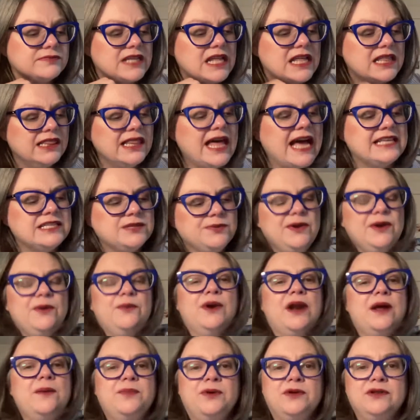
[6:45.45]
Last week
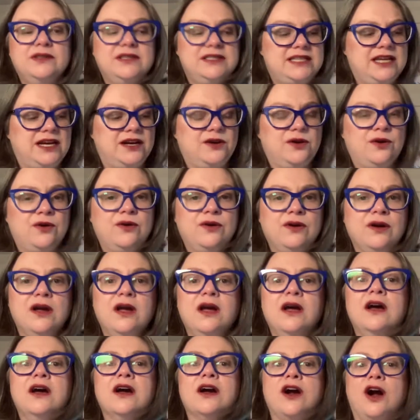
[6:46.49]
when I pulled the tarot
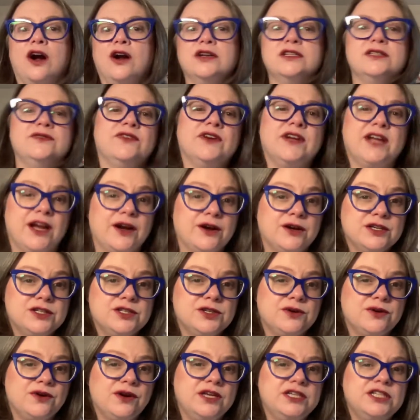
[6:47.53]
cards for
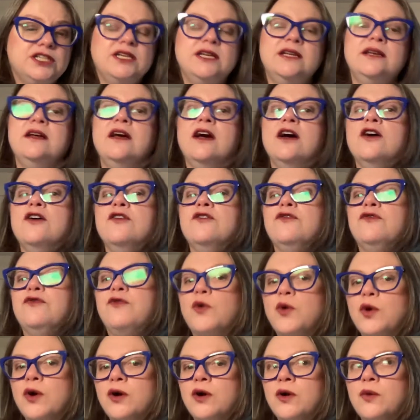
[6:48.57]
character creation,
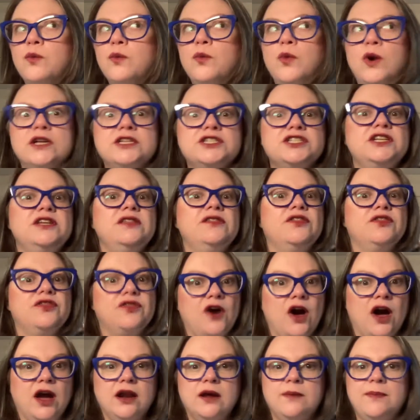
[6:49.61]
for what she
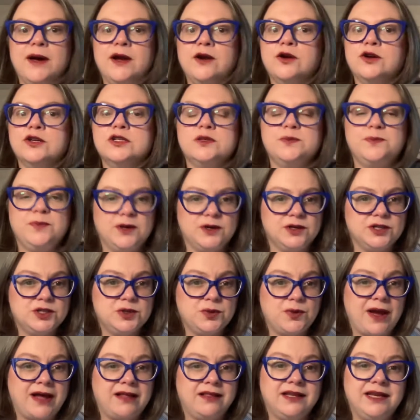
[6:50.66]
thought about her
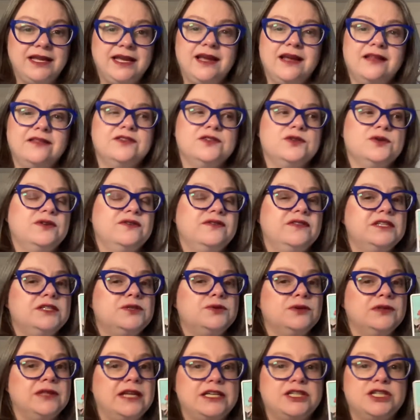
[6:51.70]
spirituality and sort of this
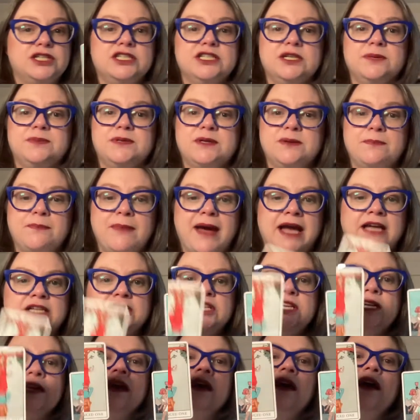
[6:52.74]
relationship to
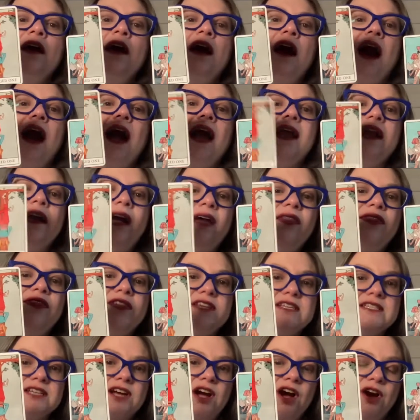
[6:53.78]
magic, I got
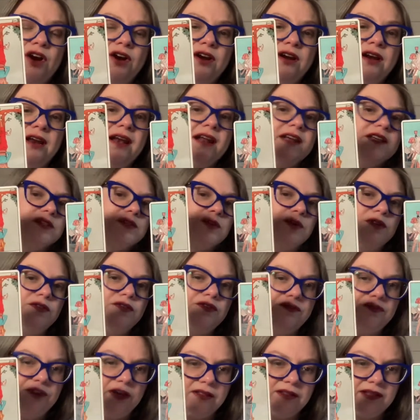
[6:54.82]
this card and I sort of
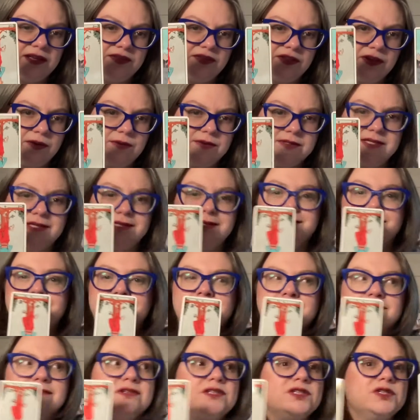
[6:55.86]
felt like there was a
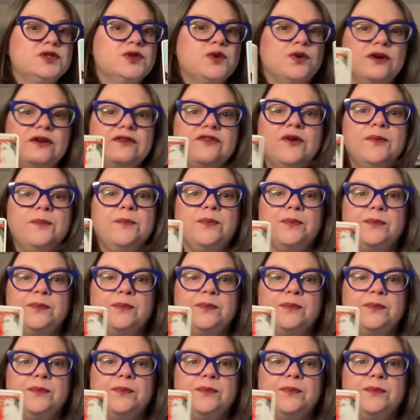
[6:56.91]
sort of a